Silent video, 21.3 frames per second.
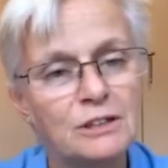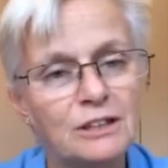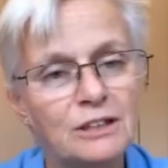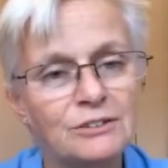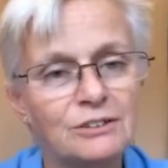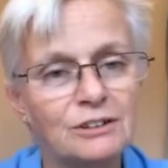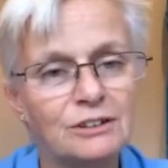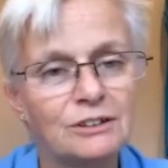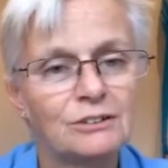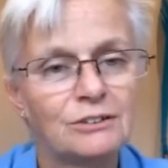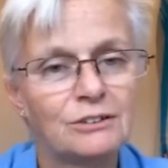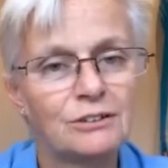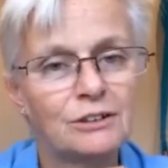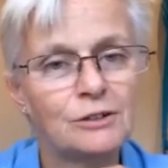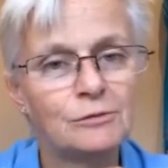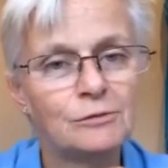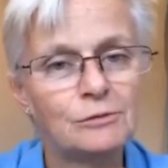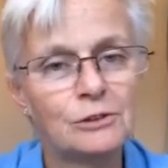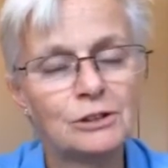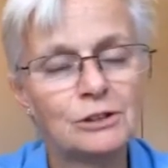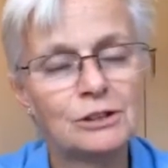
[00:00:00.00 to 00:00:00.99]
that data that
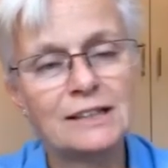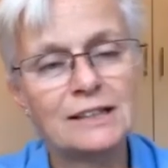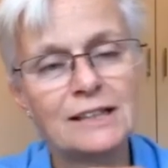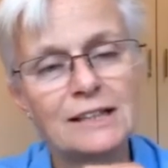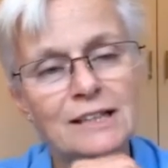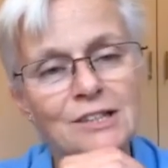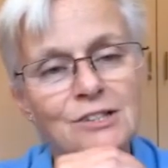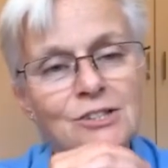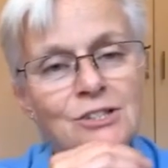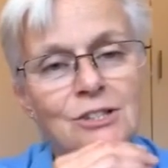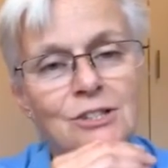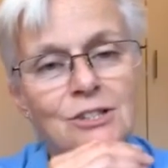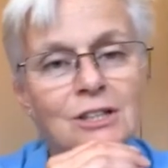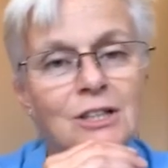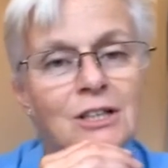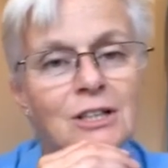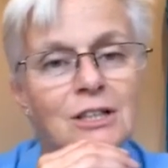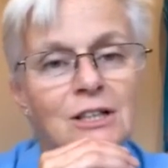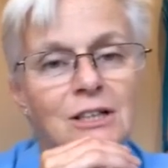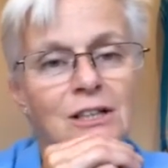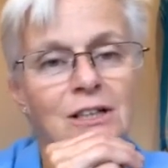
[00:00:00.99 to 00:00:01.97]
you've got to catch,
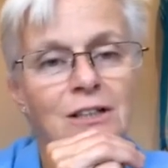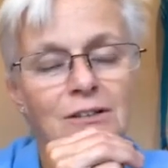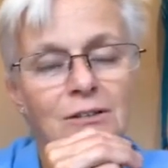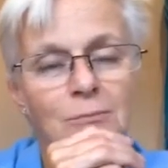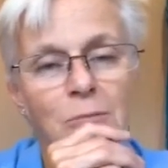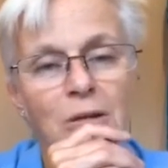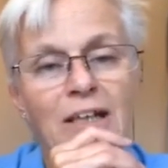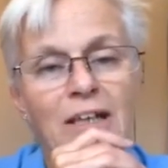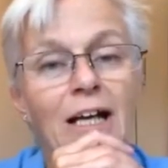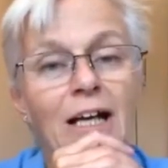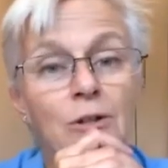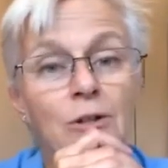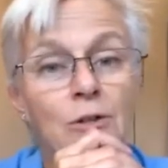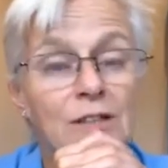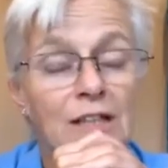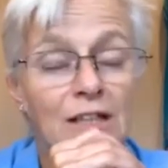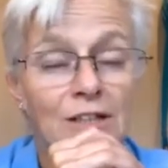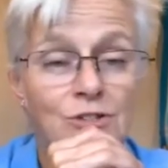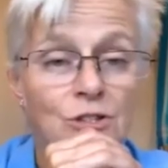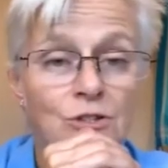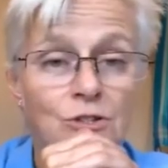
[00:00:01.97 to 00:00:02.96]
and how you
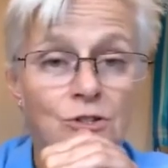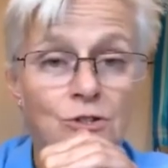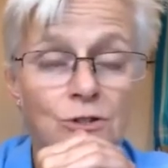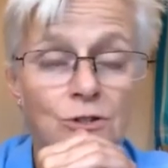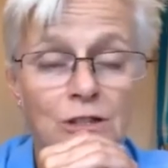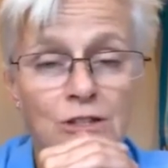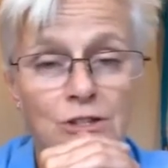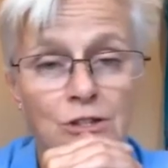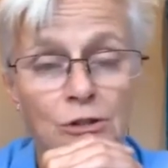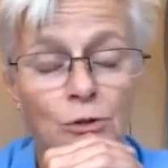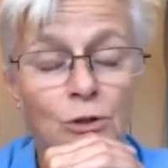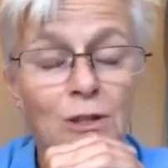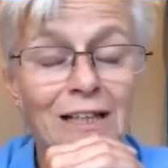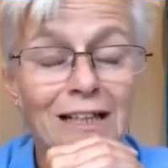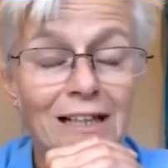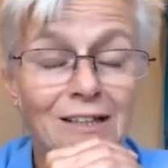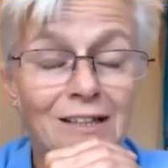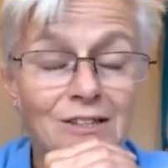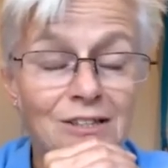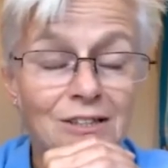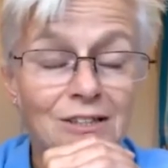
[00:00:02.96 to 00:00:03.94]
catch it, should I say, or
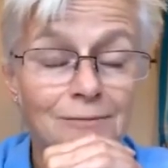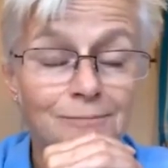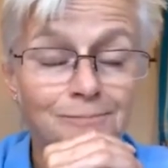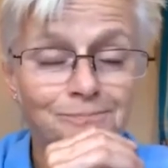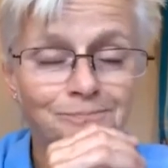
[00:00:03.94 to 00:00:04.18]
collect it.